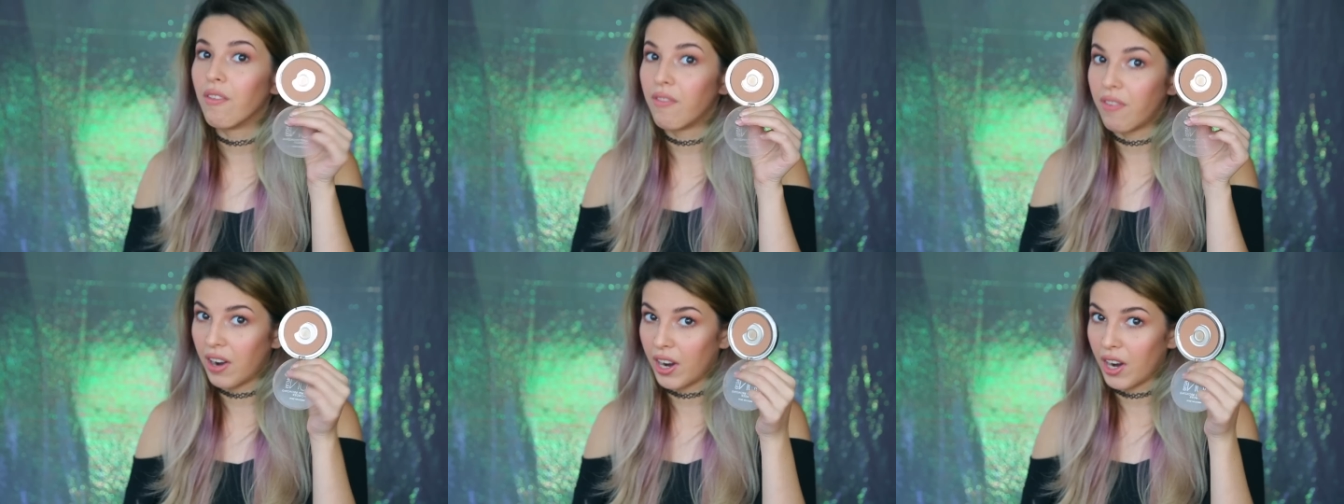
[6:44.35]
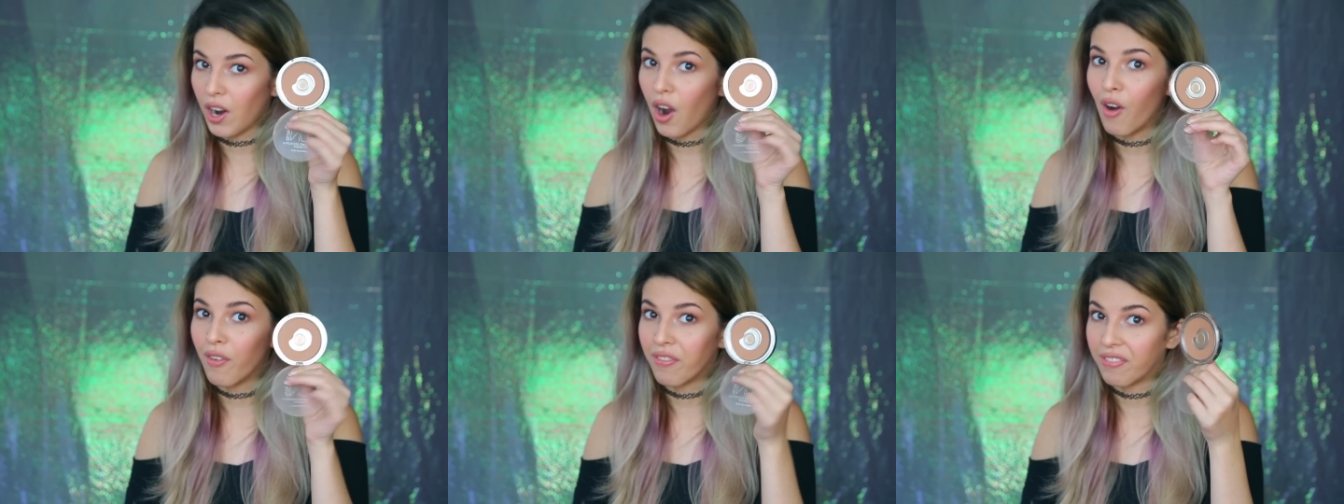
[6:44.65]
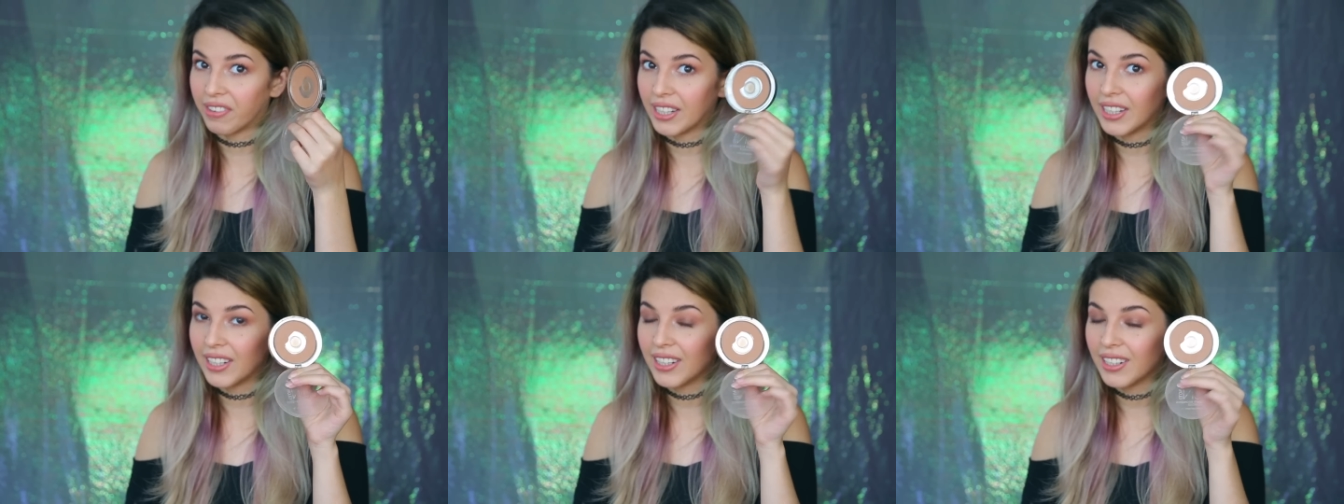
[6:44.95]
very
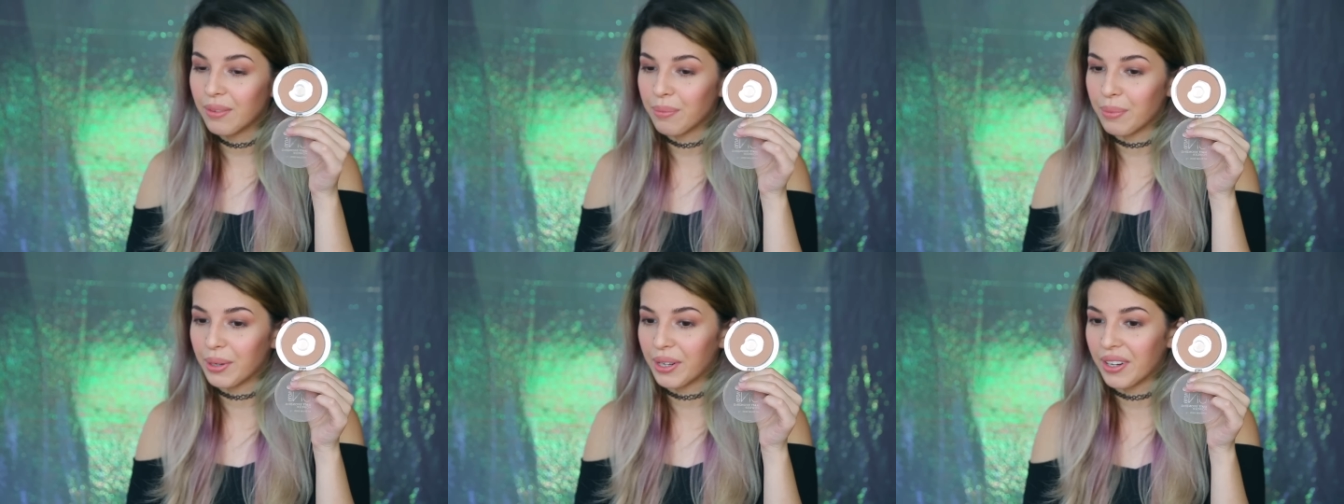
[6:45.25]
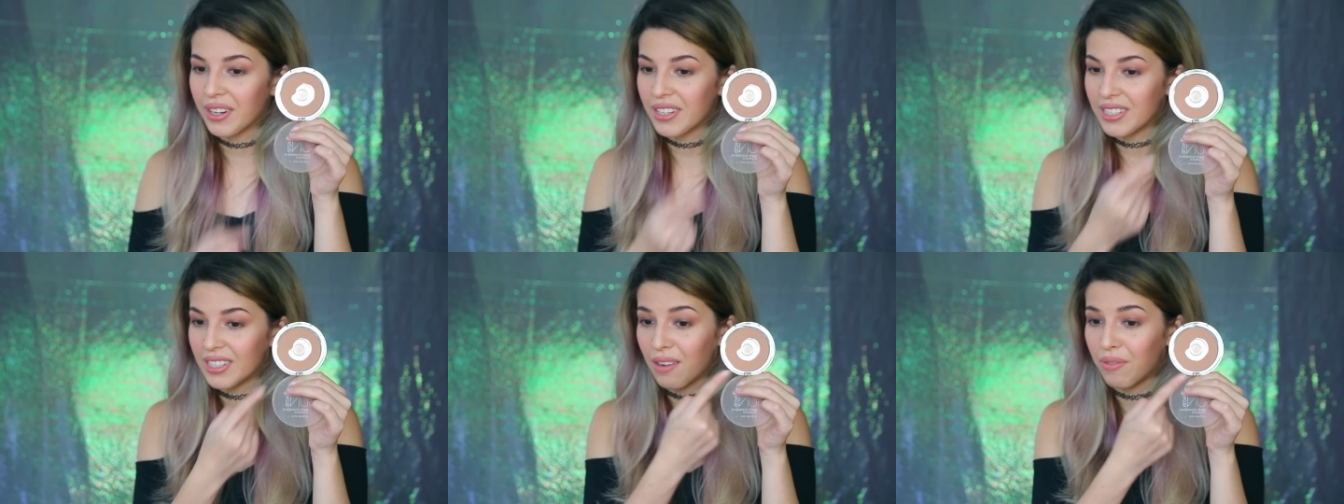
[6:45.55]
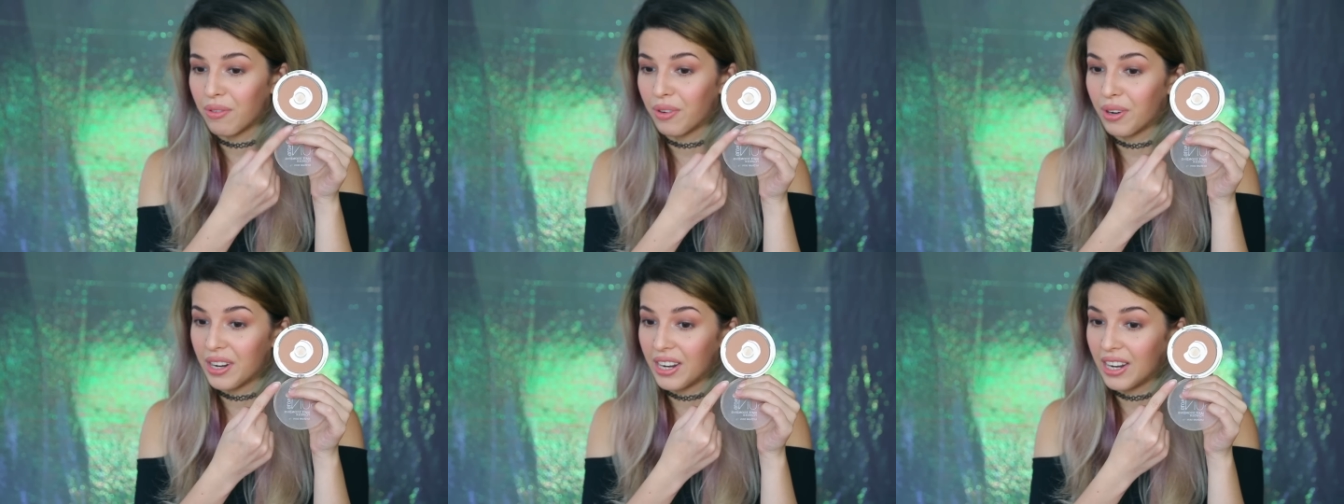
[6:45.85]
often because
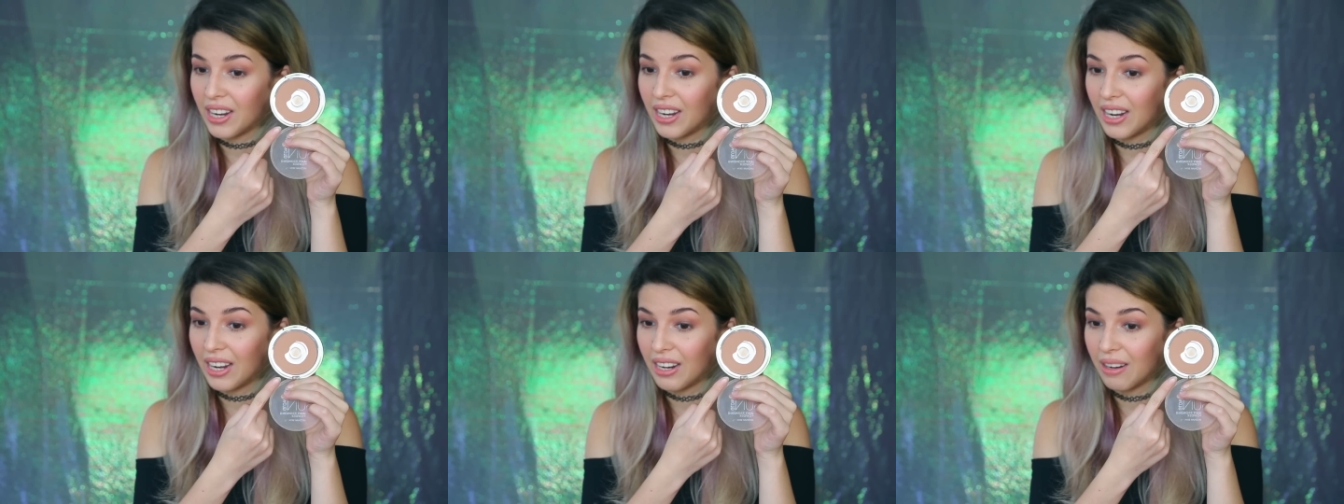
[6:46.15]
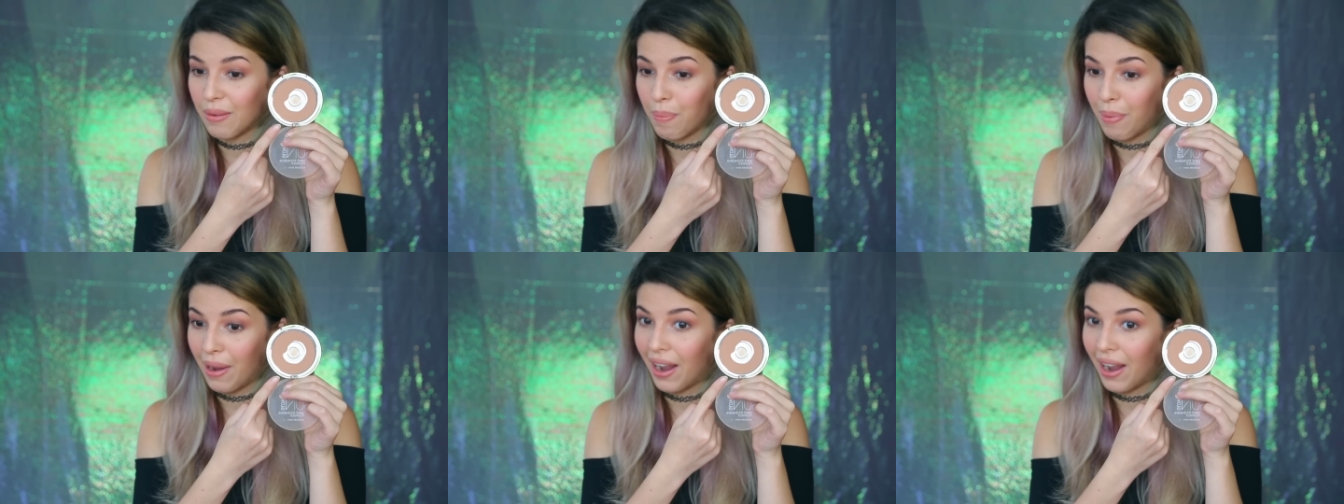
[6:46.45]
I've already hit